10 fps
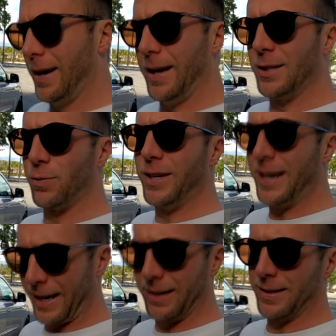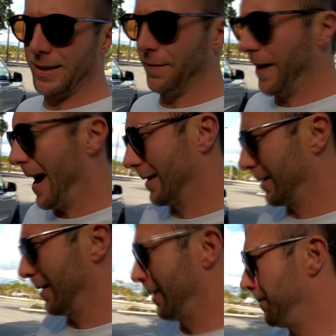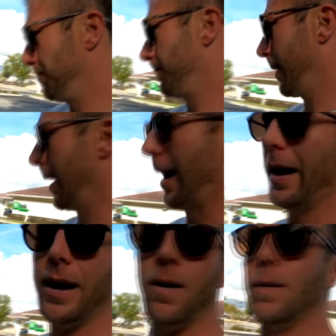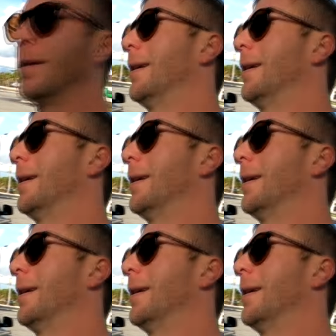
it's ridiculously fast. And now,